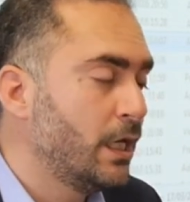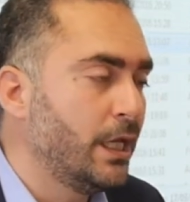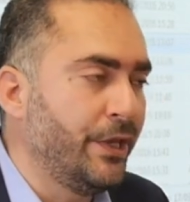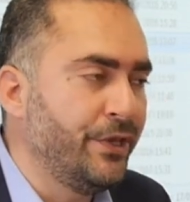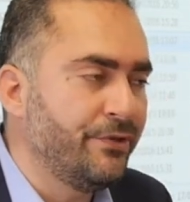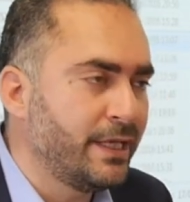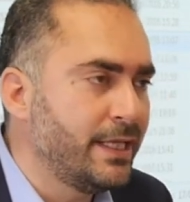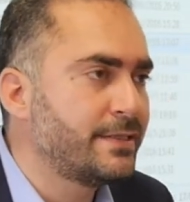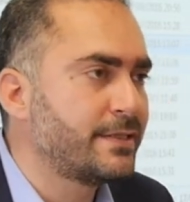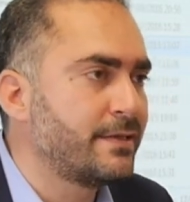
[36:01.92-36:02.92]
he
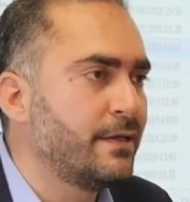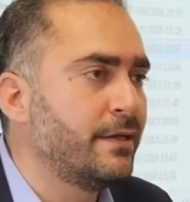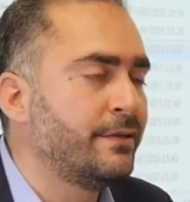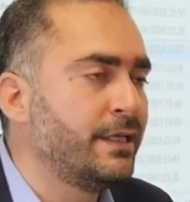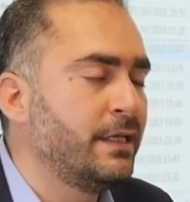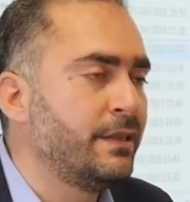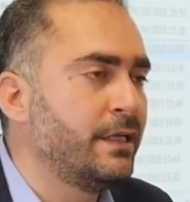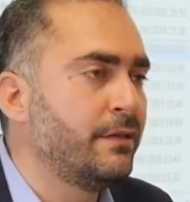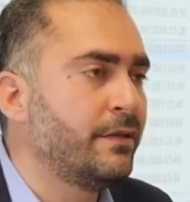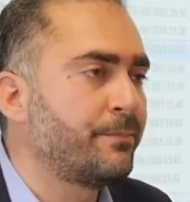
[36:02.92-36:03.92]
reads
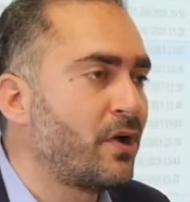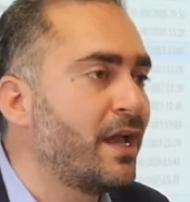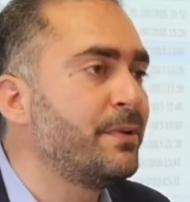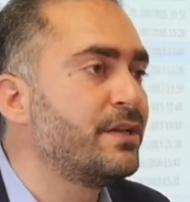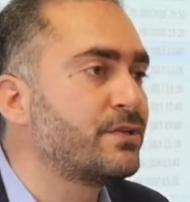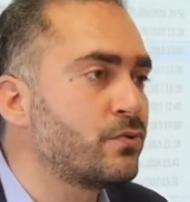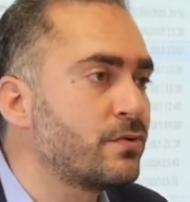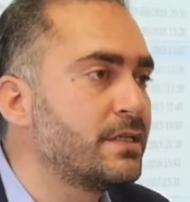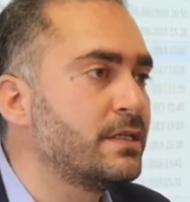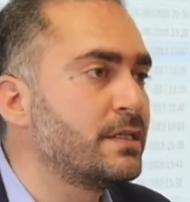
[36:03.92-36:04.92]
the primary
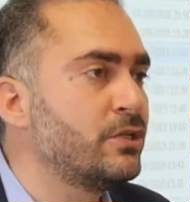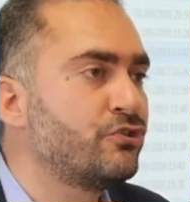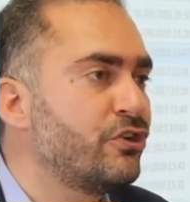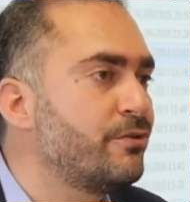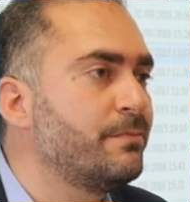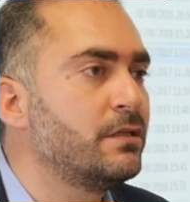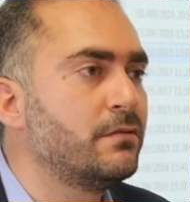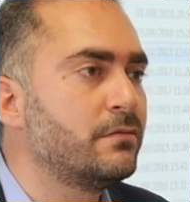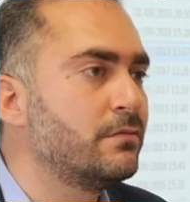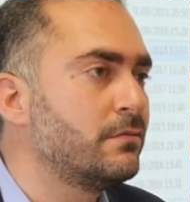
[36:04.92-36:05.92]
sources in
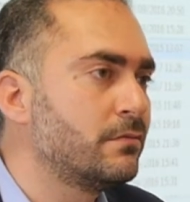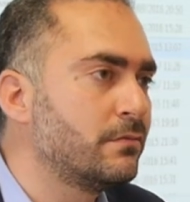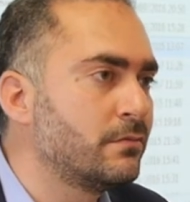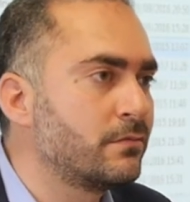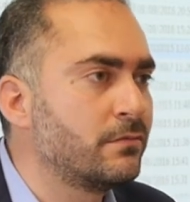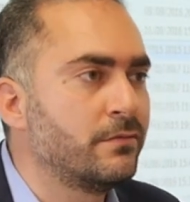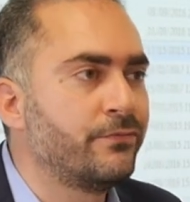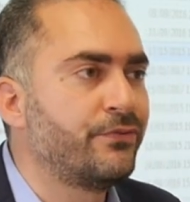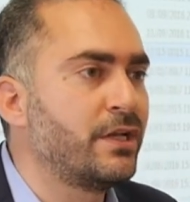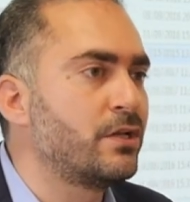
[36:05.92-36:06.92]
German,
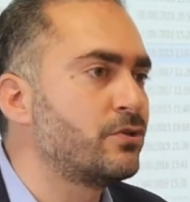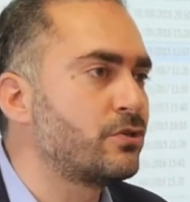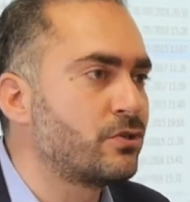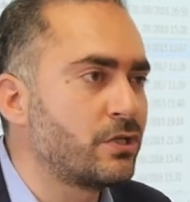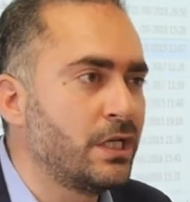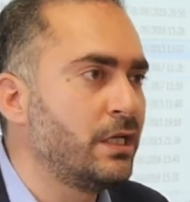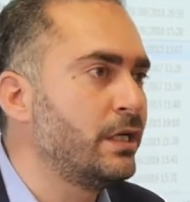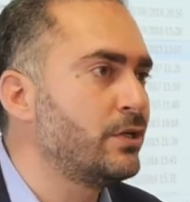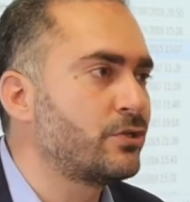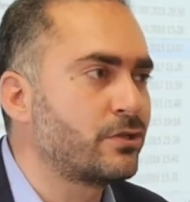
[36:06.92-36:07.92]
French,
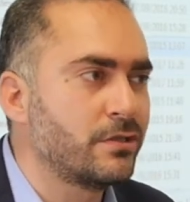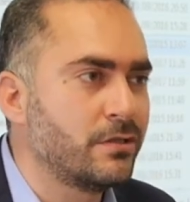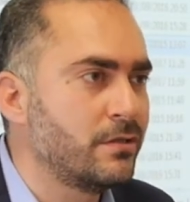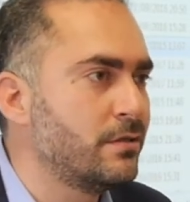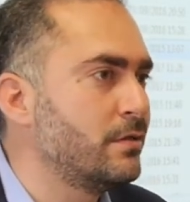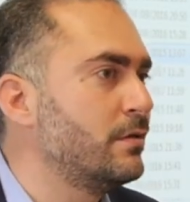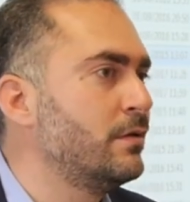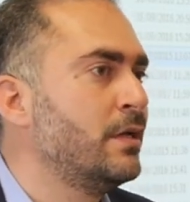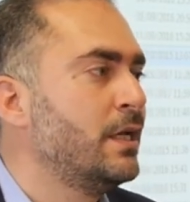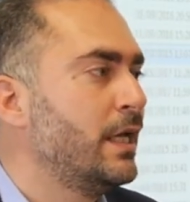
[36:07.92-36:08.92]
English,
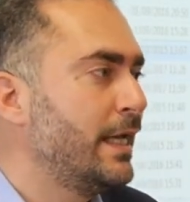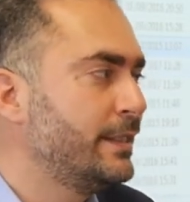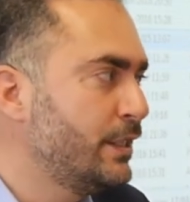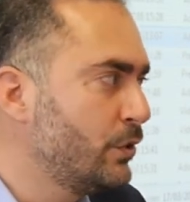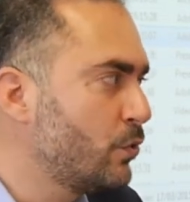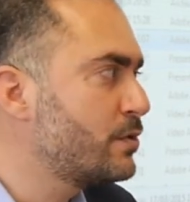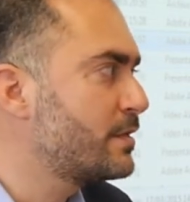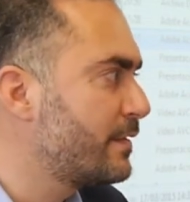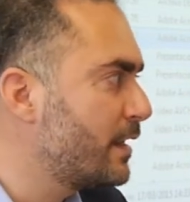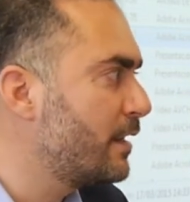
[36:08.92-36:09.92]
and he
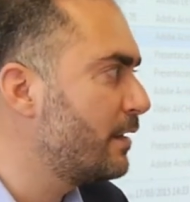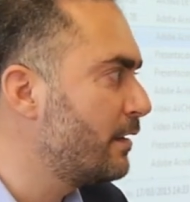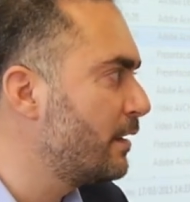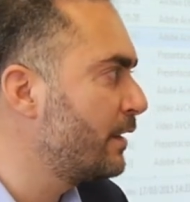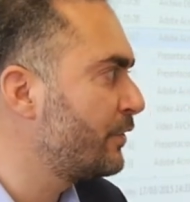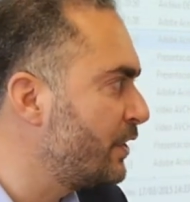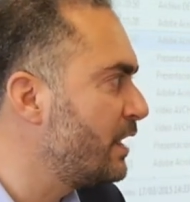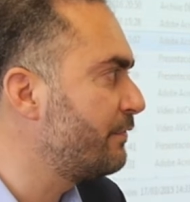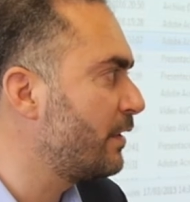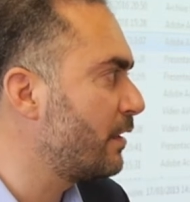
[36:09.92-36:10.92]
knows the
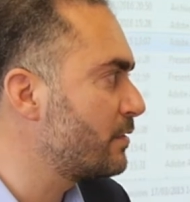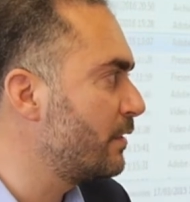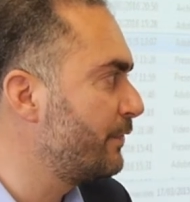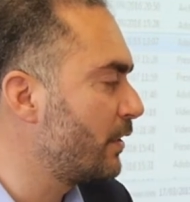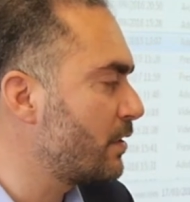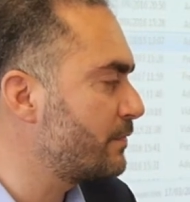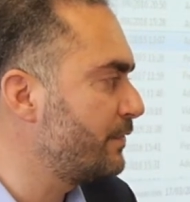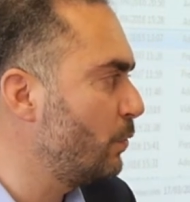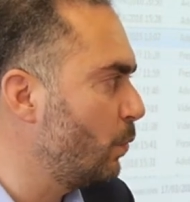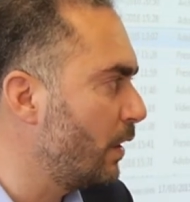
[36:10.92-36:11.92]
Greek
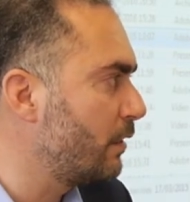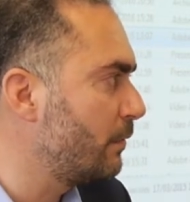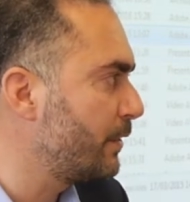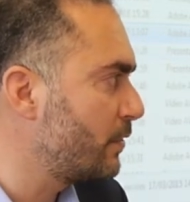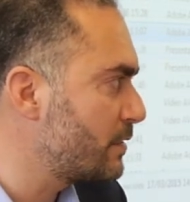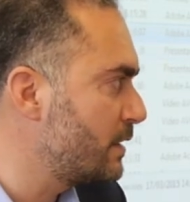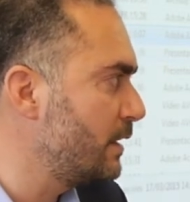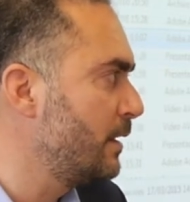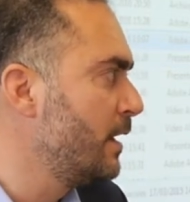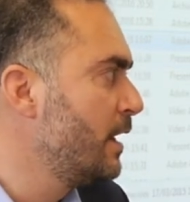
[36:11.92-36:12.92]
philosophy well, because
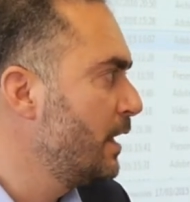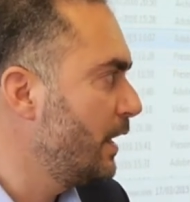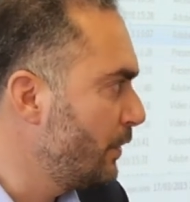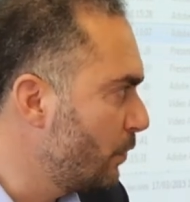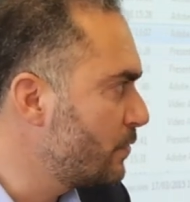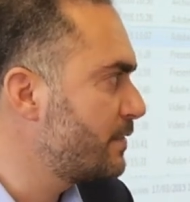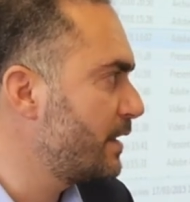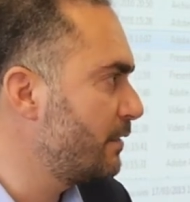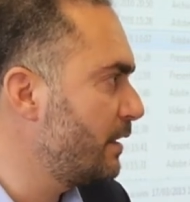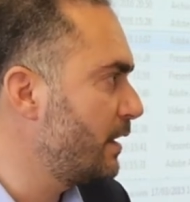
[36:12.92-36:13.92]
he knows the
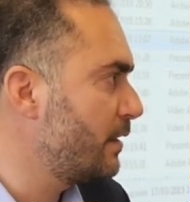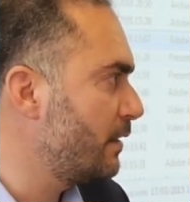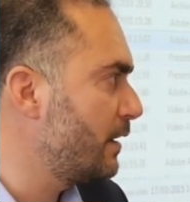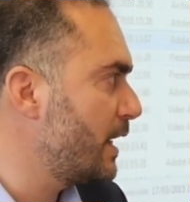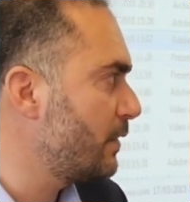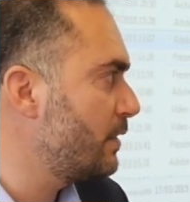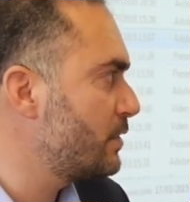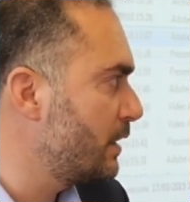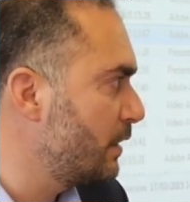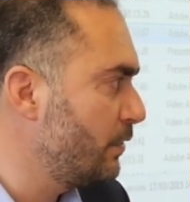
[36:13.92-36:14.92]
Greek
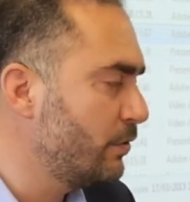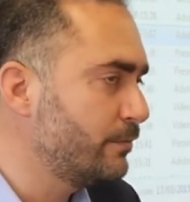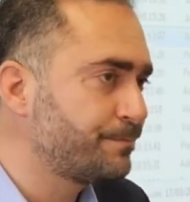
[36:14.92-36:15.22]
language, and